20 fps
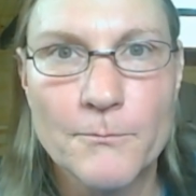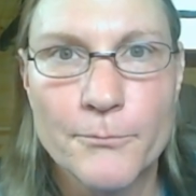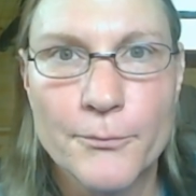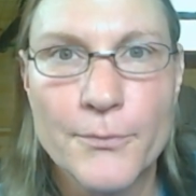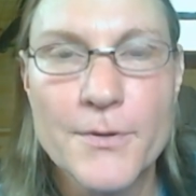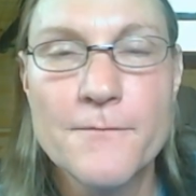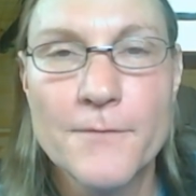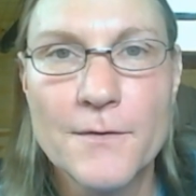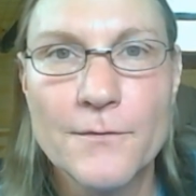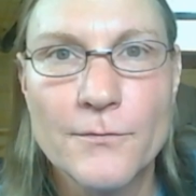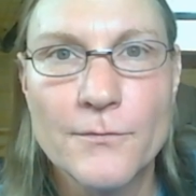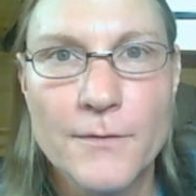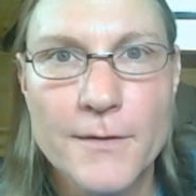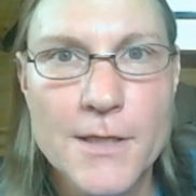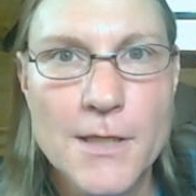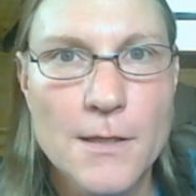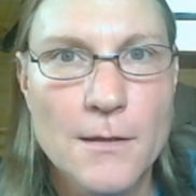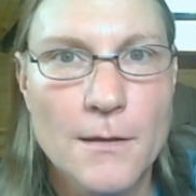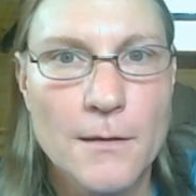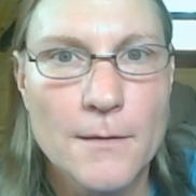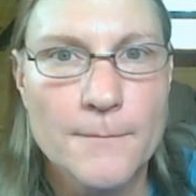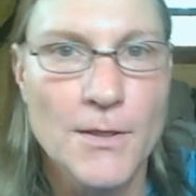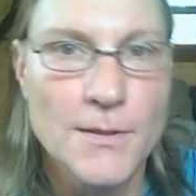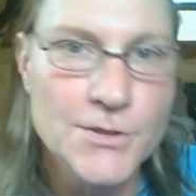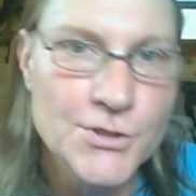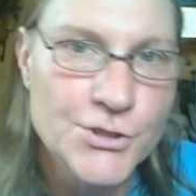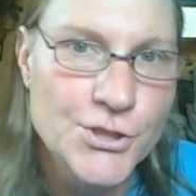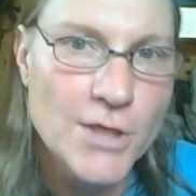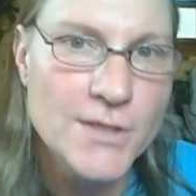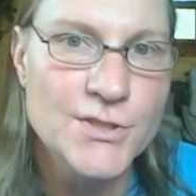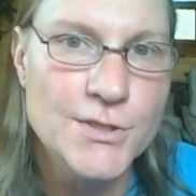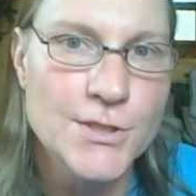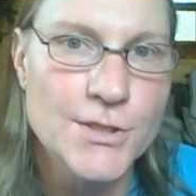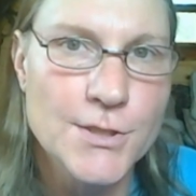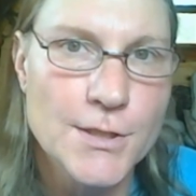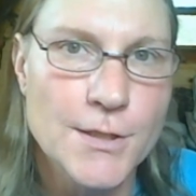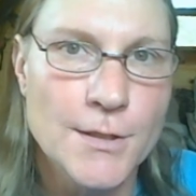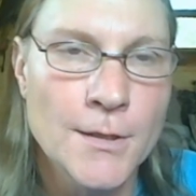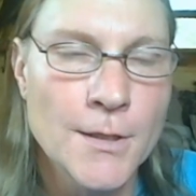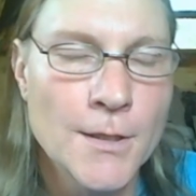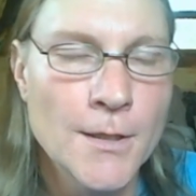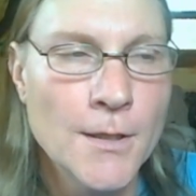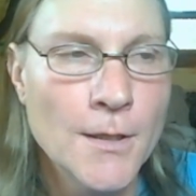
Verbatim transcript: previously um, adjusted the,